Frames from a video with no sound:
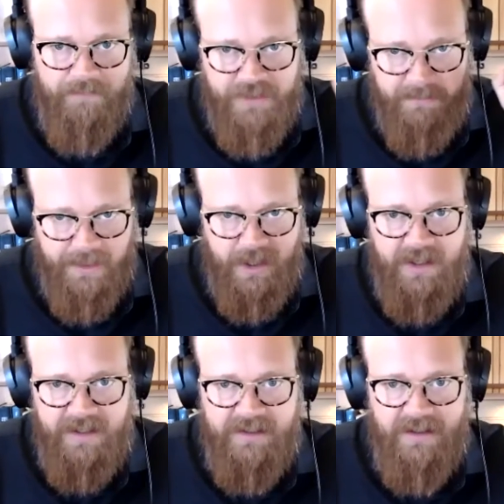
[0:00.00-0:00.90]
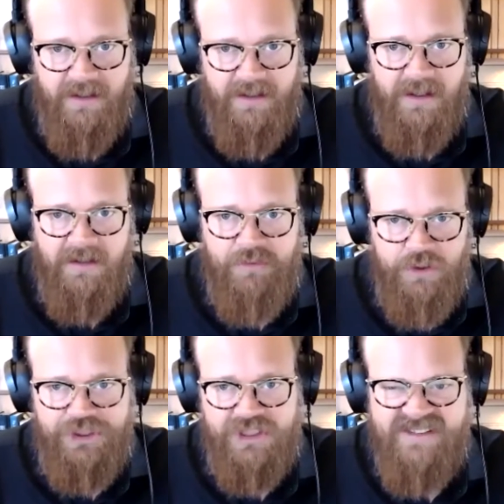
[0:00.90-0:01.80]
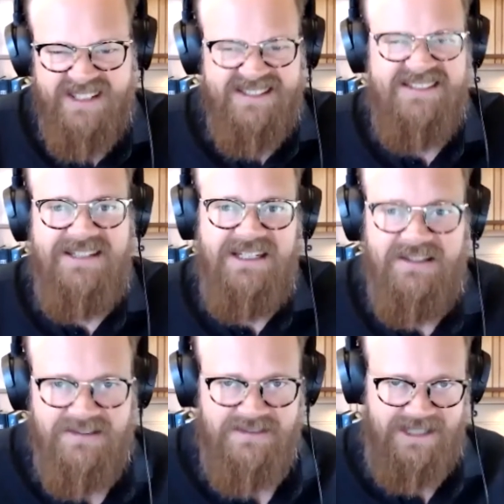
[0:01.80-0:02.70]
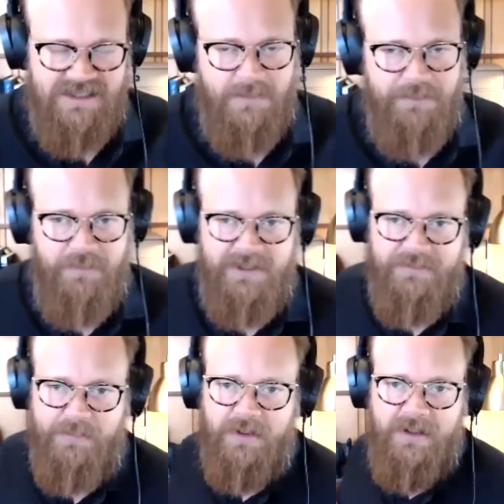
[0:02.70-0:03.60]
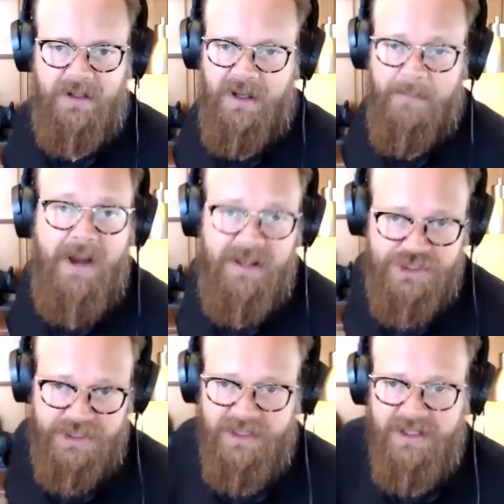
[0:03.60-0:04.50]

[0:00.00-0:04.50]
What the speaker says: The blood of Christians is seeds. That comes from his book, Apology.